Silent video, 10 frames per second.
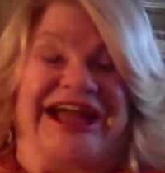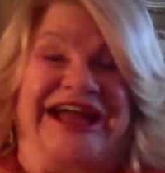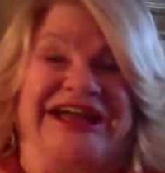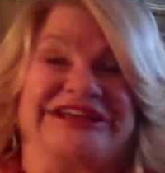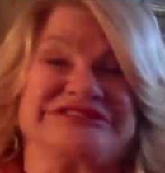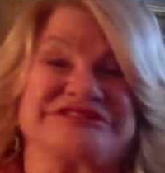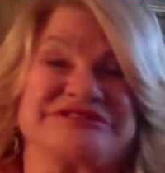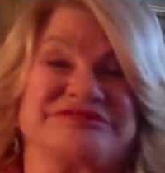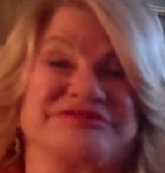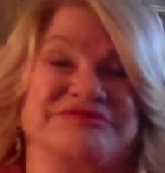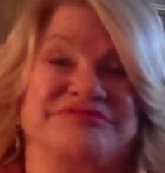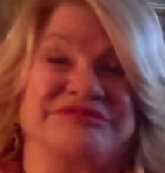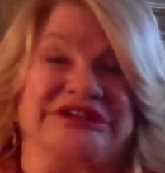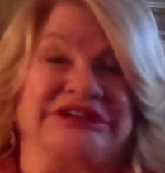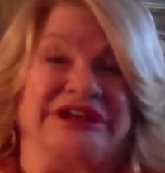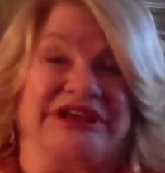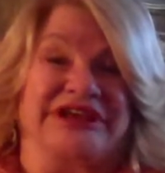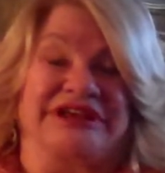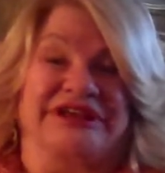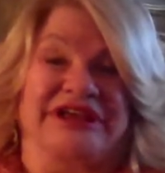And
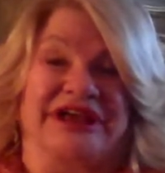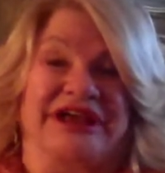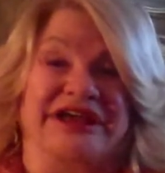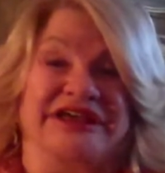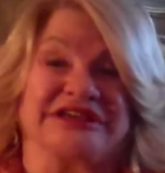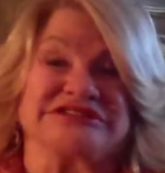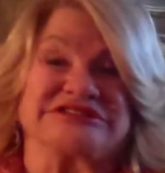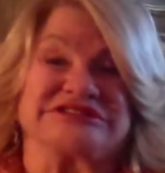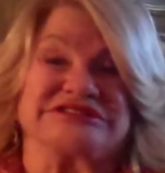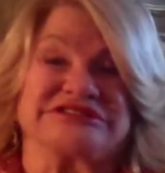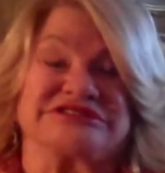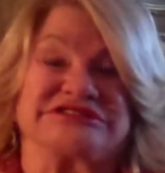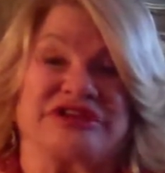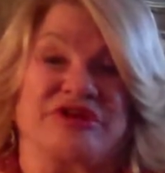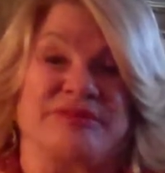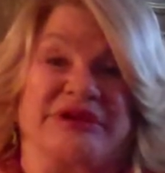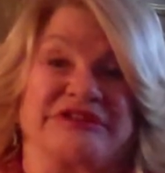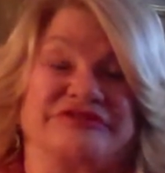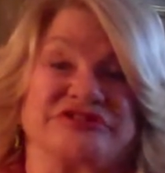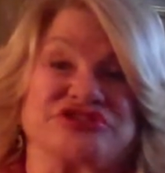really, it's so
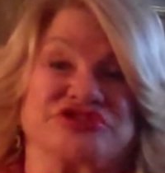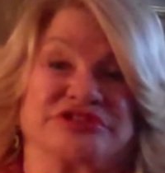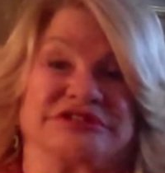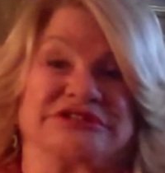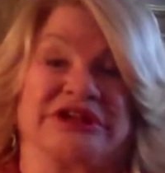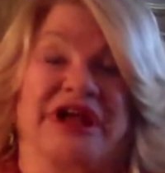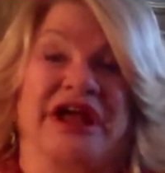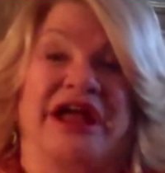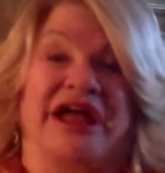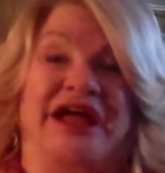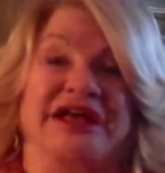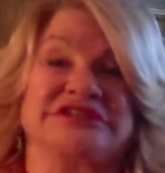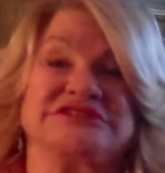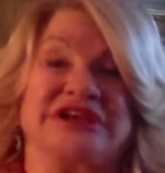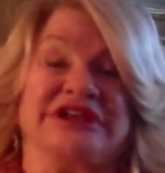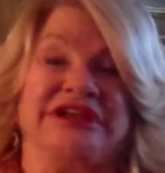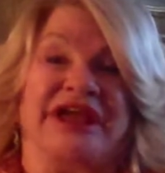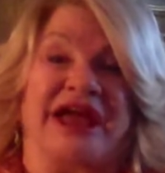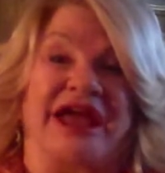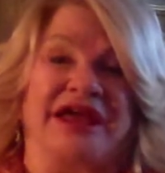beneficial and
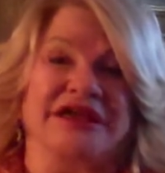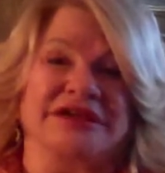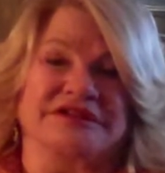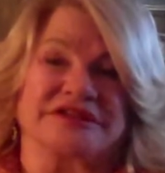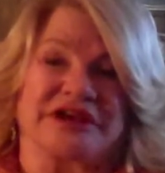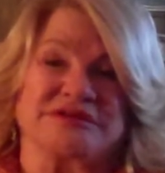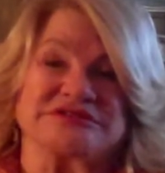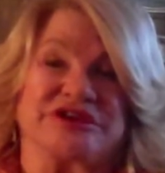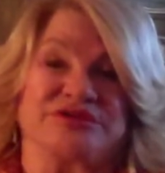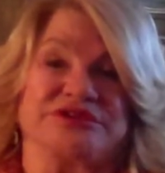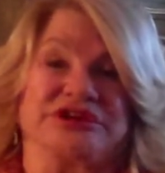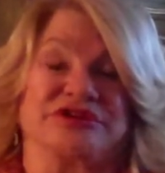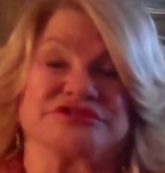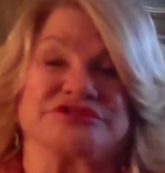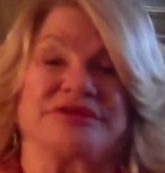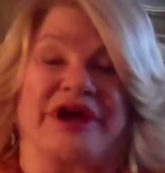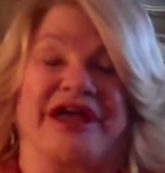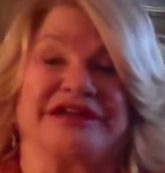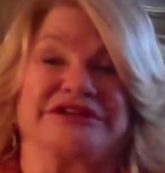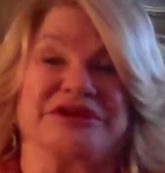any anger that I was holding on to. I
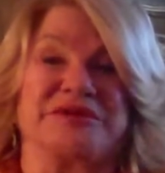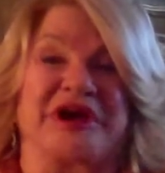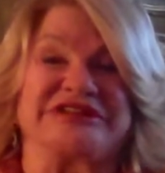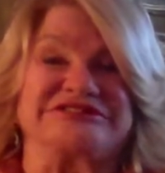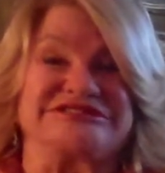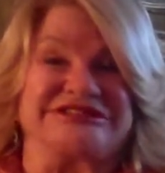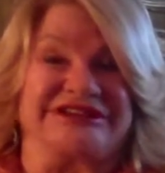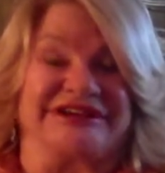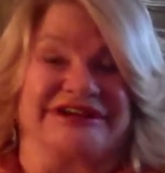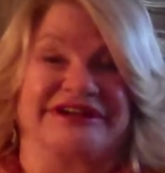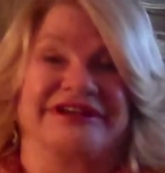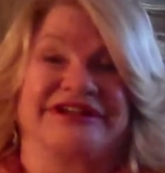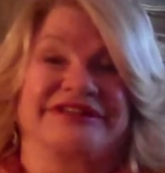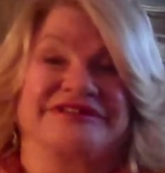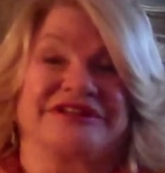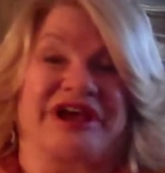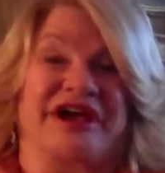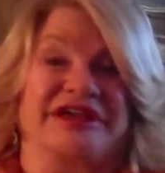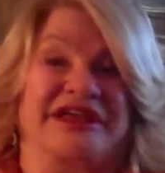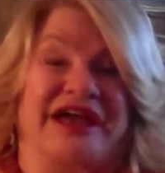had no idea that
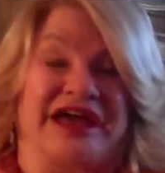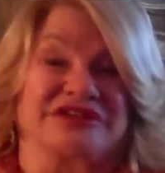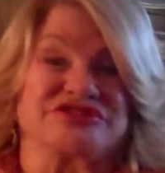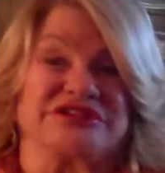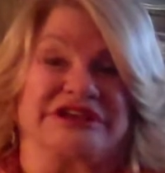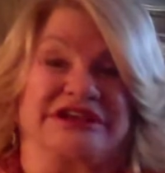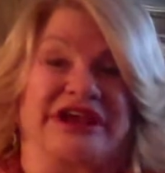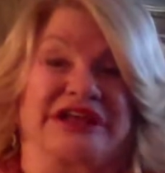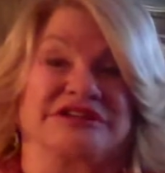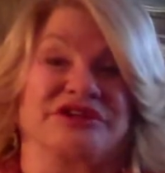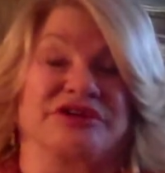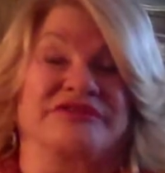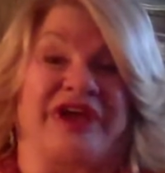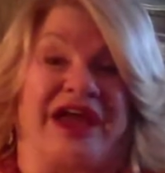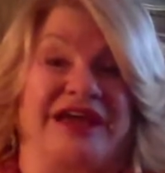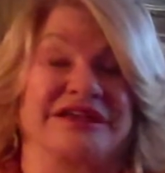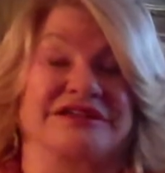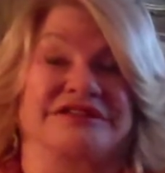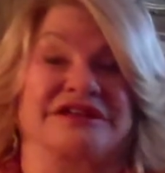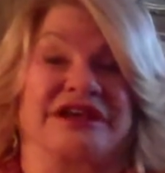I actually had a lot of
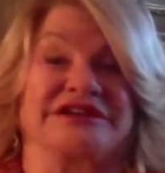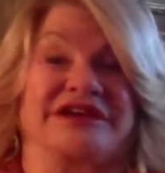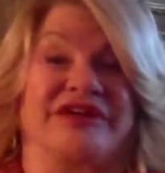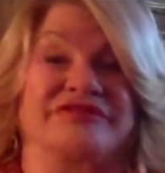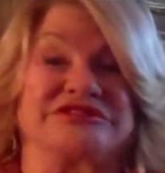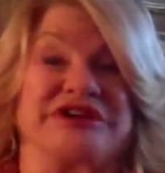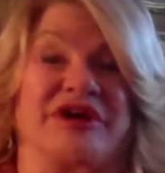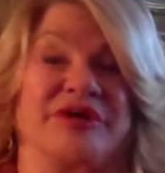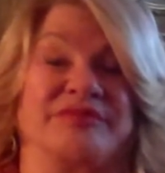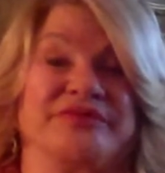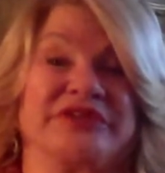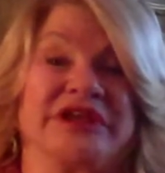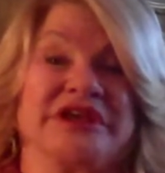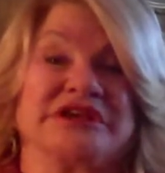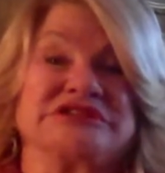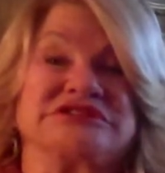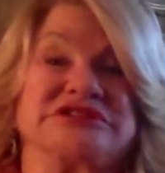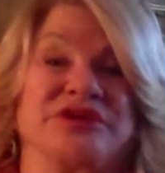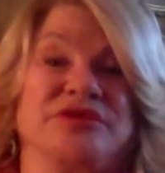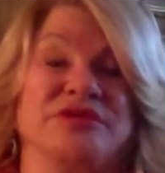anger that I'd covered up.
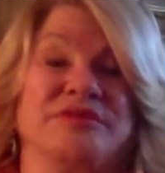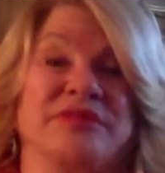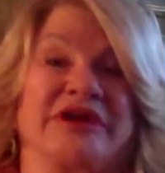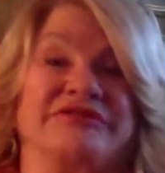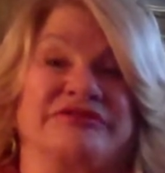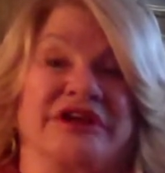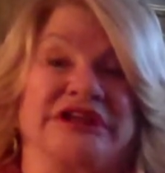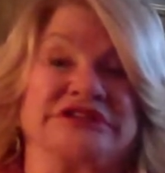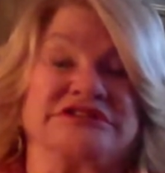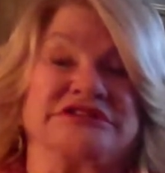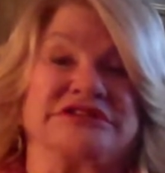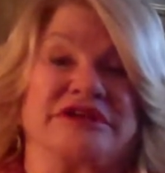So my friend in